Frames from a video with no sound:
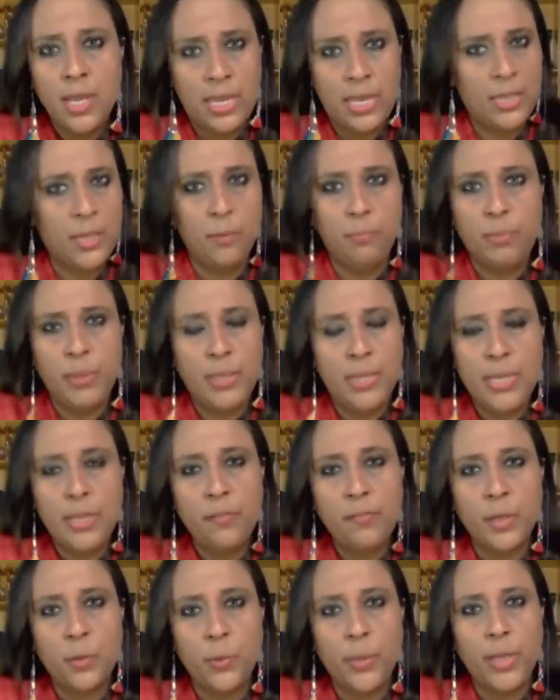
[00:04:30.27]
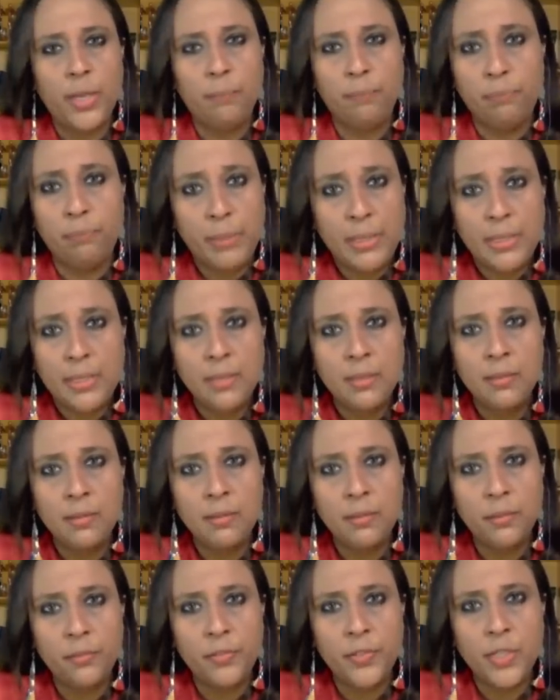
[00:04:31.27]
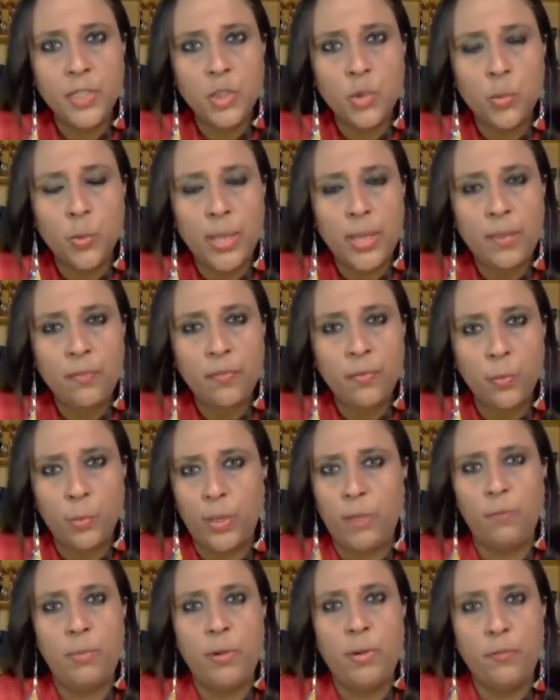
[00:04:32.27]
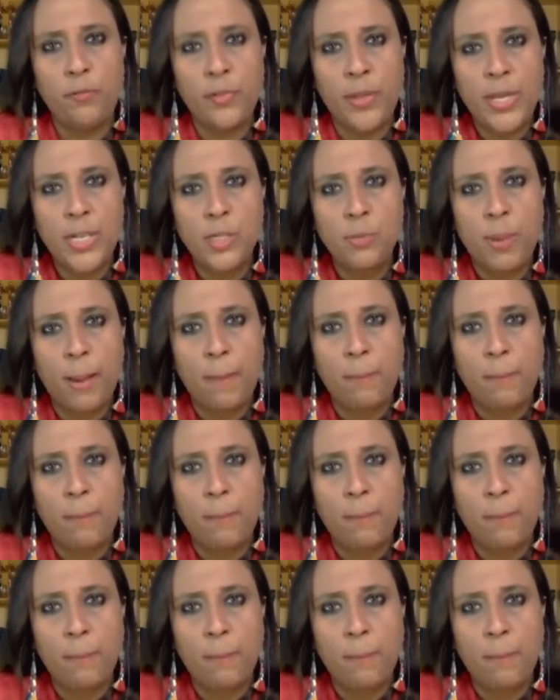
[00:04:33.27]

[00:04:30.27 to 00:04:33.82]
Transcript: in the belief that we had beaten the first wave. We have been failed by